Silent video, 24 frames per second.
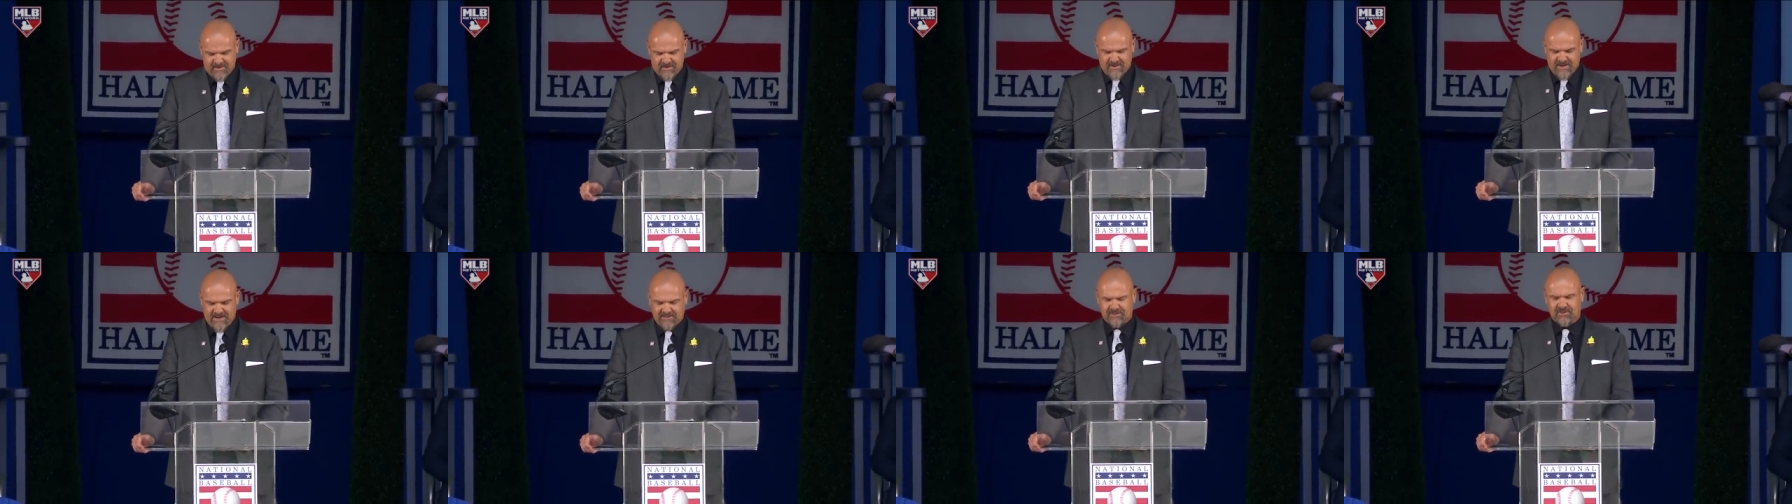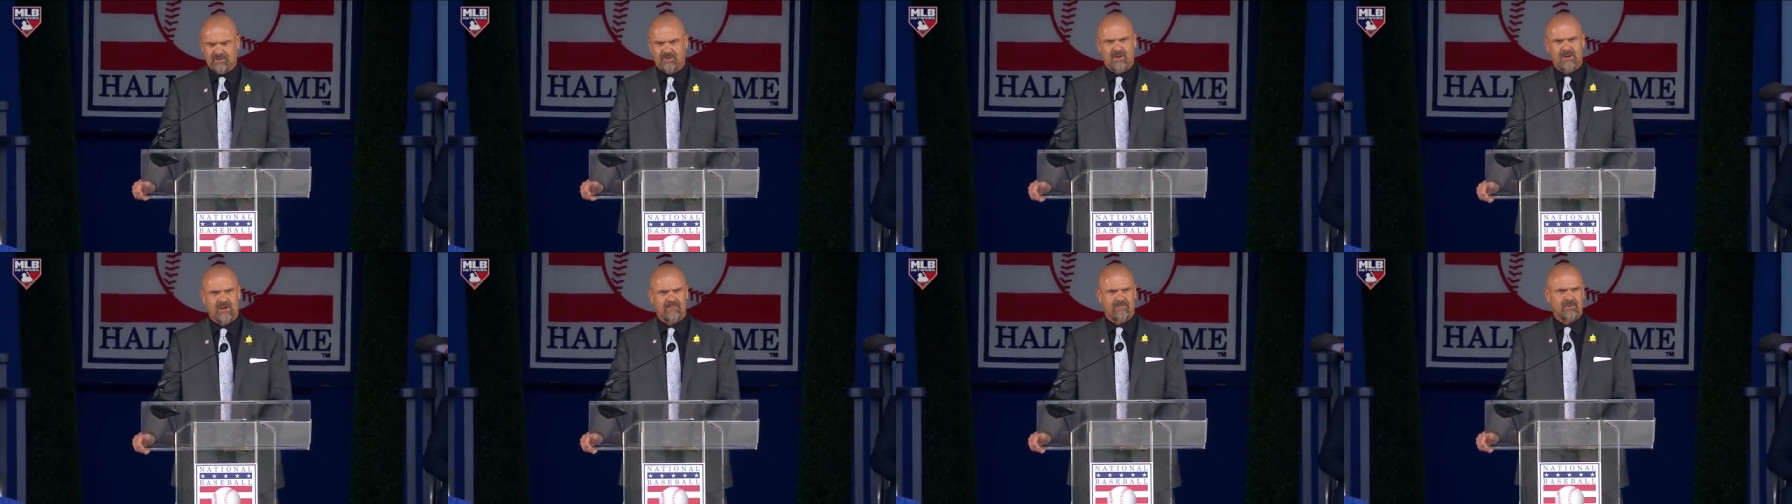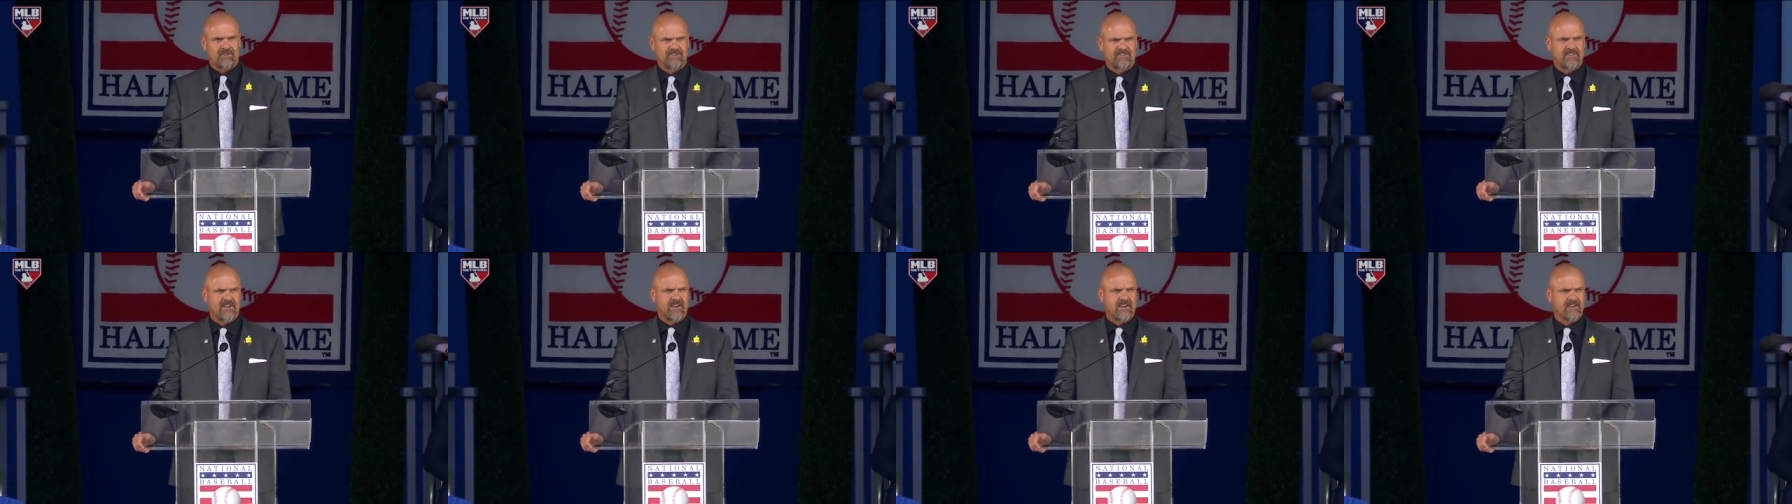I took off
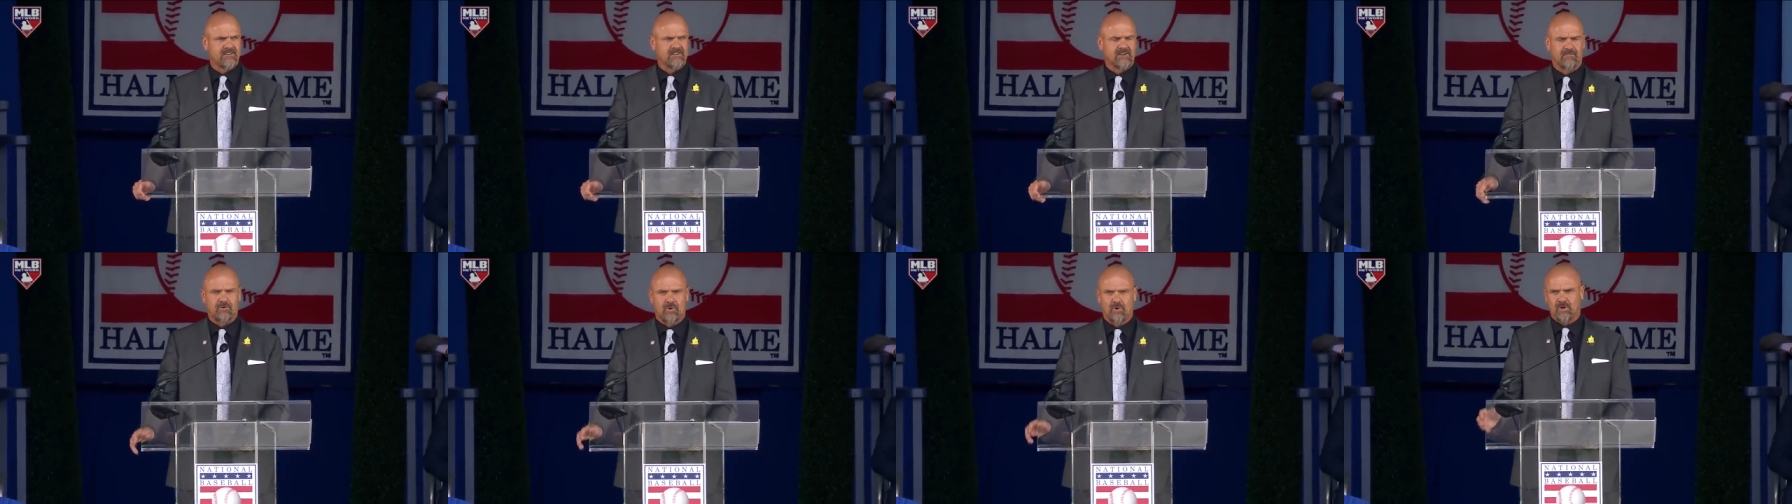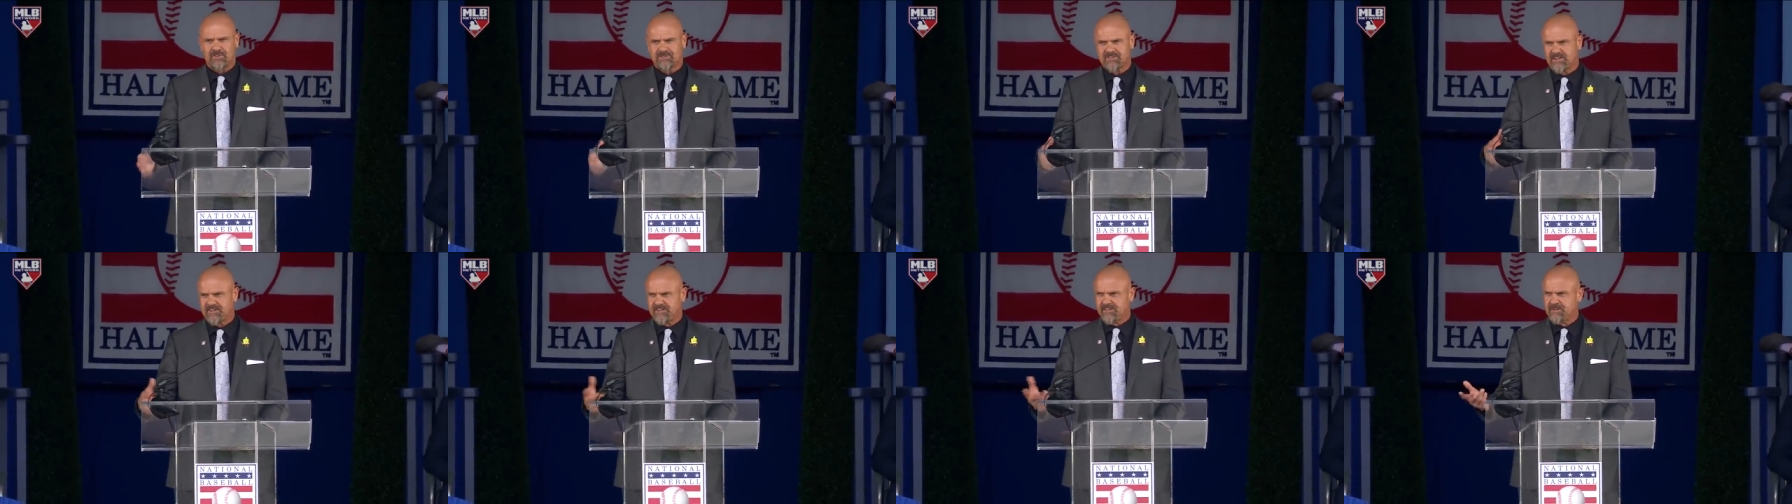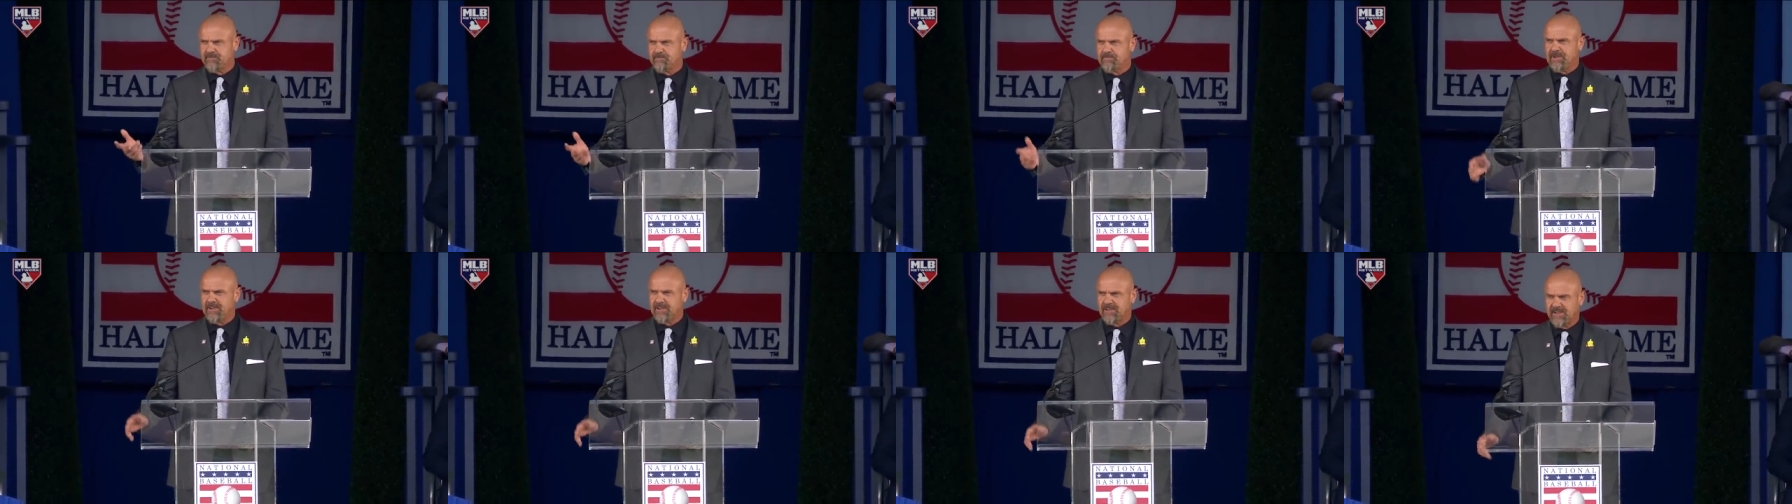for second. Of course, I
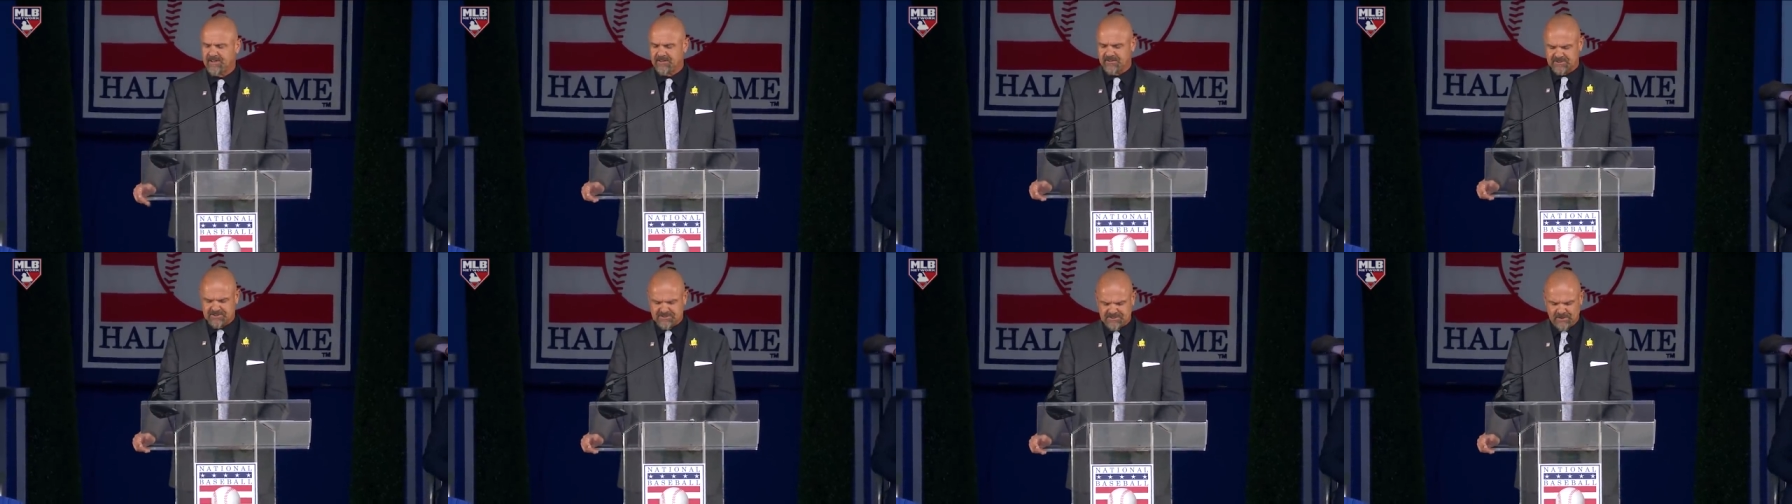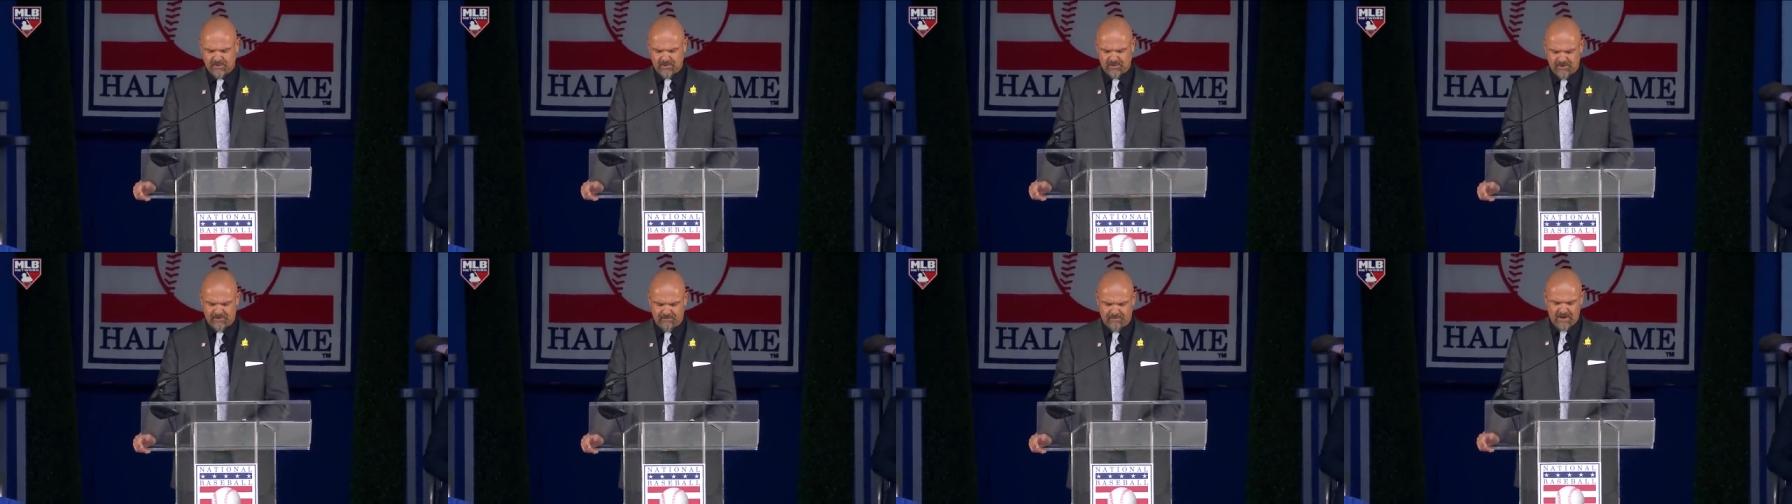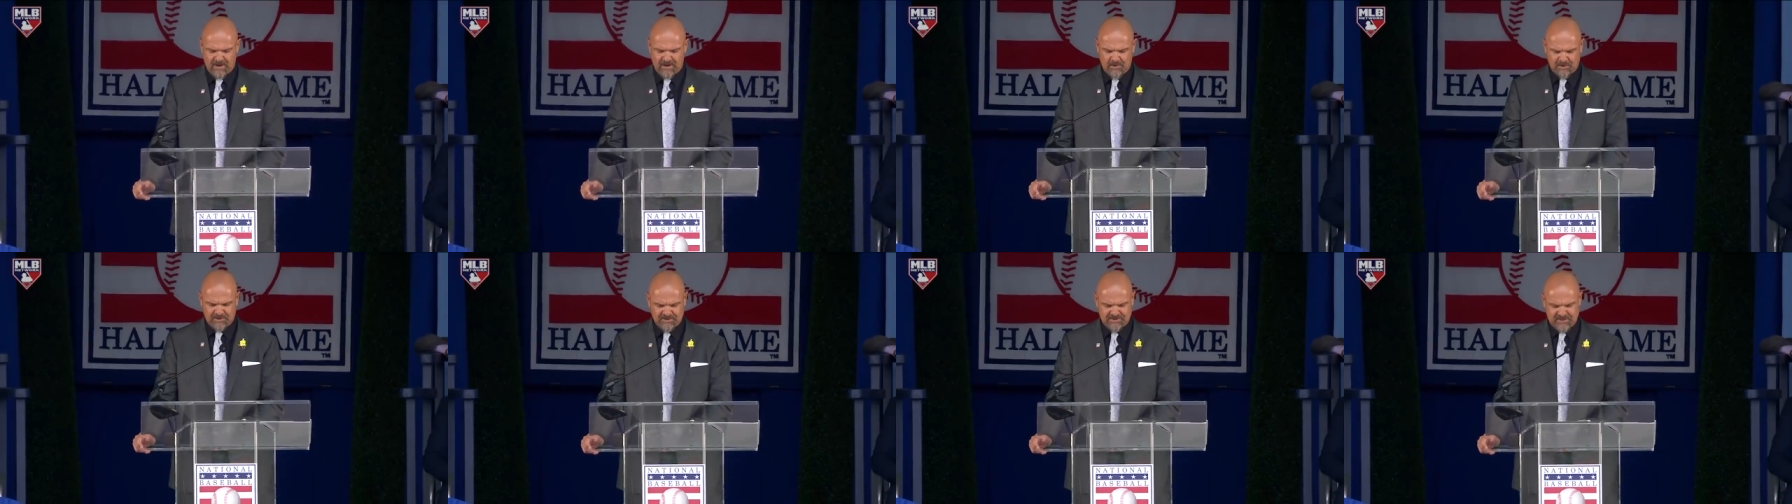didn't peek in to see where the
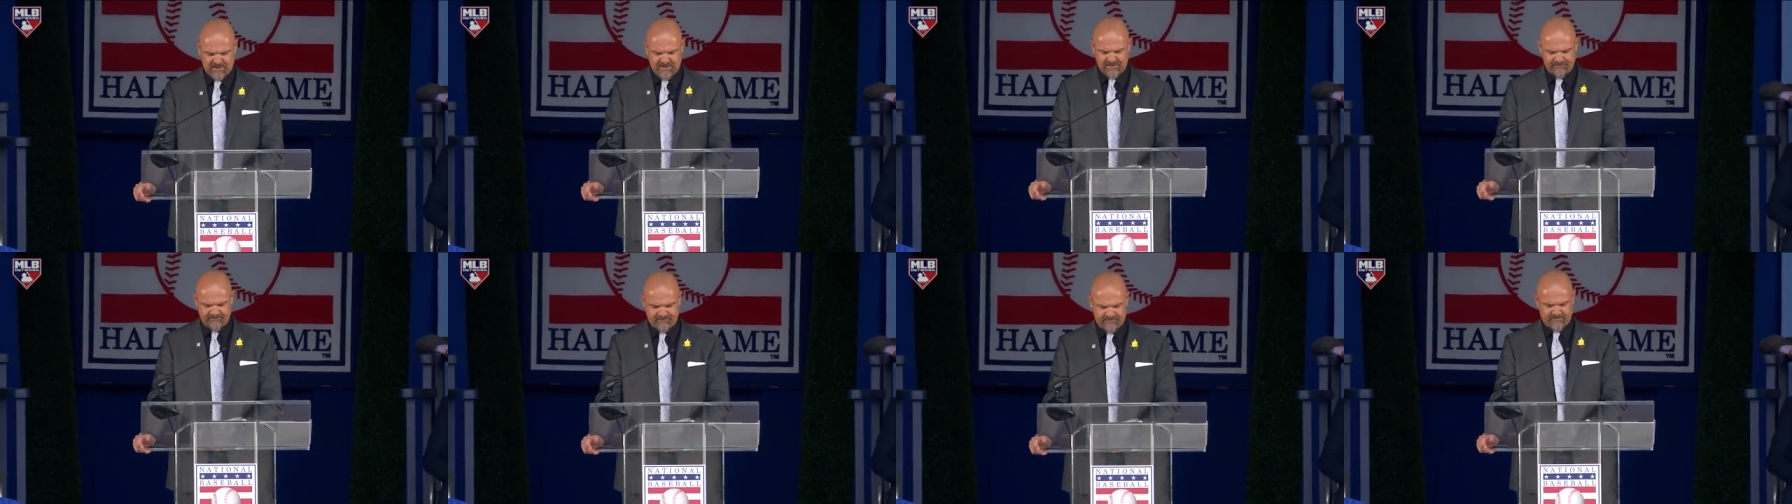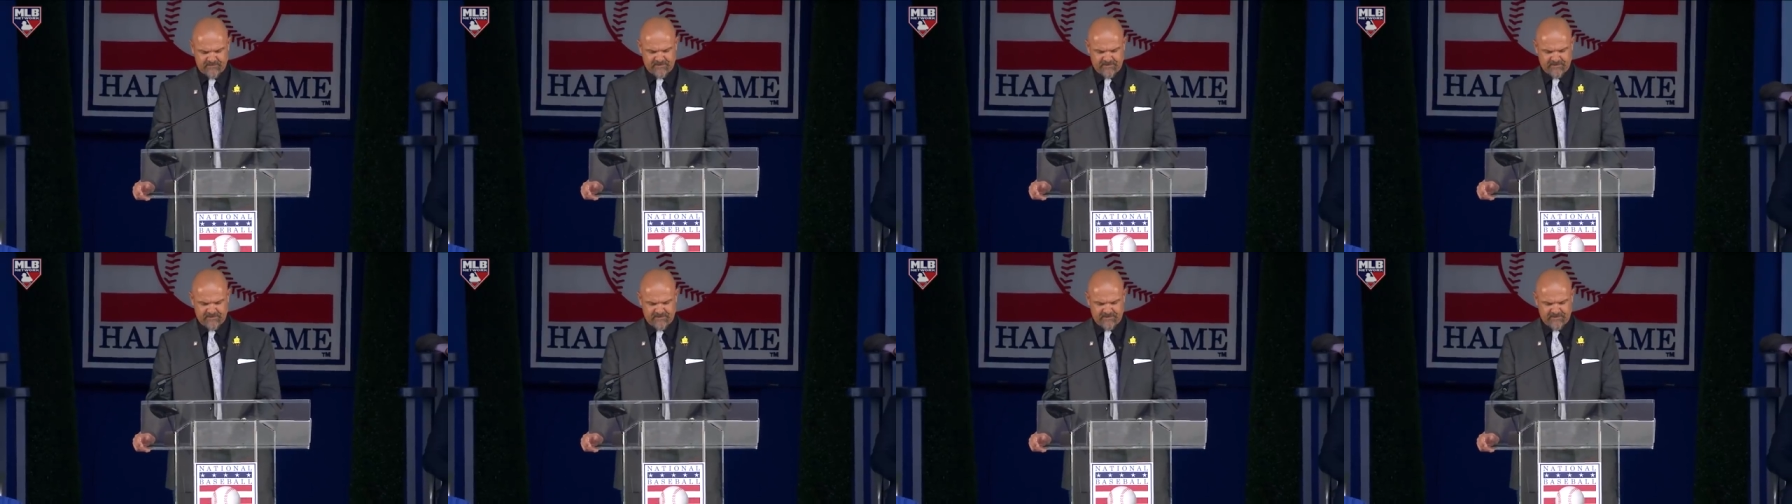ball was hit.